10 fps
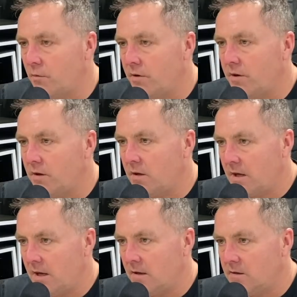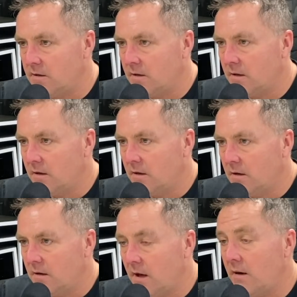with kids.
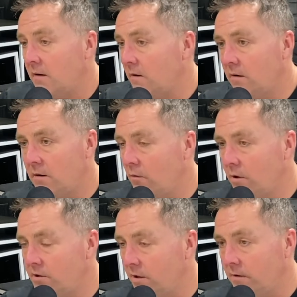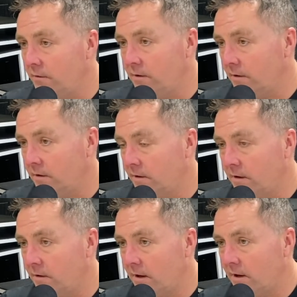And in the OHL, even the
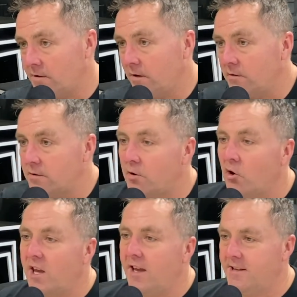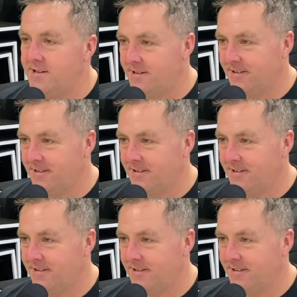young NHLers, they're kids.